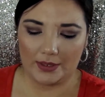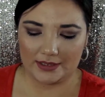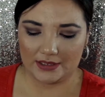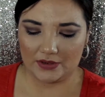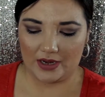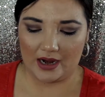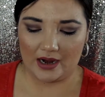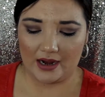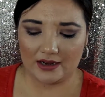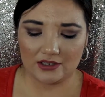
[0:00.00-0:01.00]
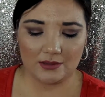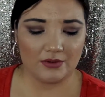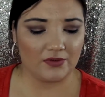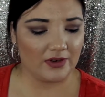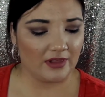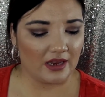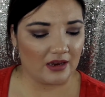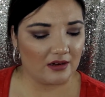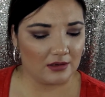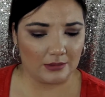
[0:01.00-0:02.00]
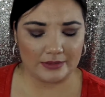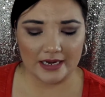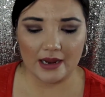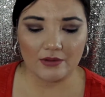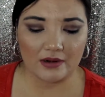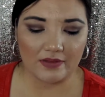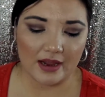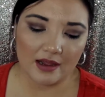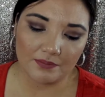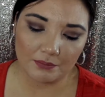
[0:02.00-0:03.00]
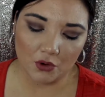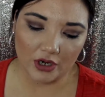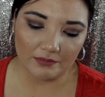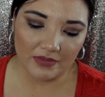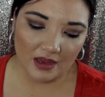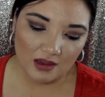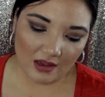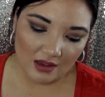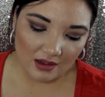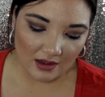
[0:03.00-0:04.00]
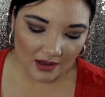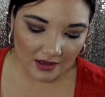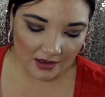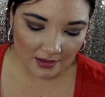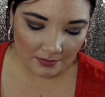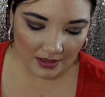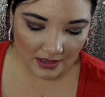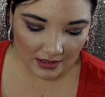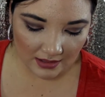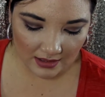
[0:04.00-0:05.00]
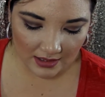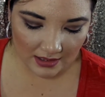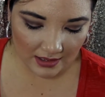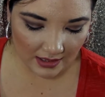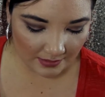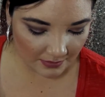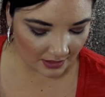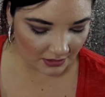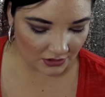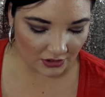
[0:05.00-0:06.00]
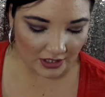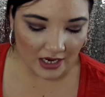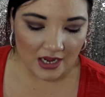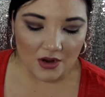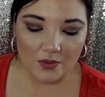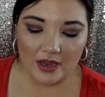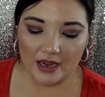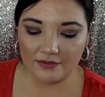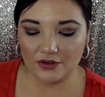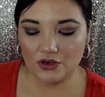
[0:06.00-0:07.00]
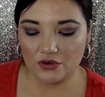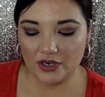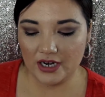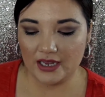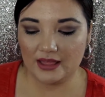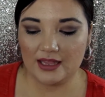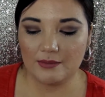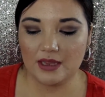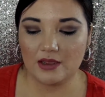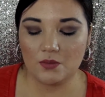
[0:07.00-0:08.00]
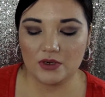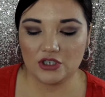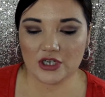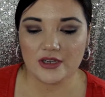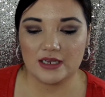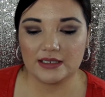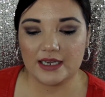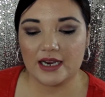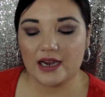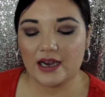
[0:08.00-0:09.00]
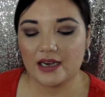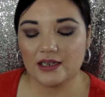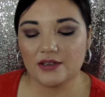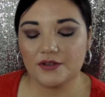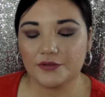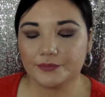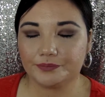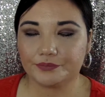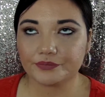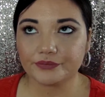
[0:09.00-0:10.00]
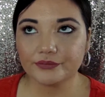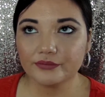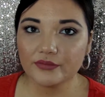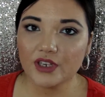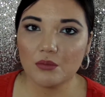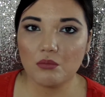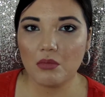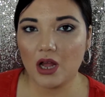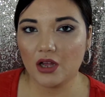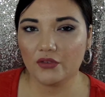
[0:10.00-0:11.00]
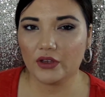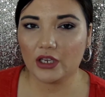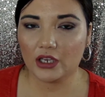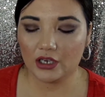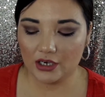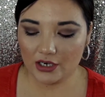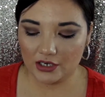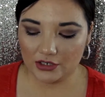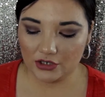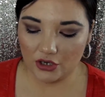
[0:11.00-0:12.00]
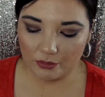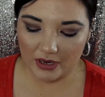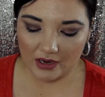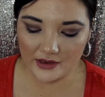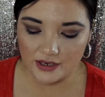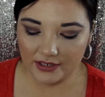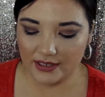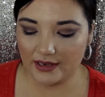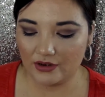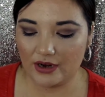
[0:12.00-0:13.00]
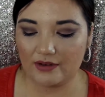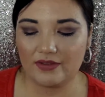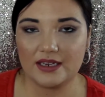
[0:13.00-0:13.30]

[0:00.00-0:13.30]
So yeah, I actually prefer the Urban Decay one of that more. And then I'm not sure. We have Nooner and Limit, which are these like kind of mauve taupey colors, and then you have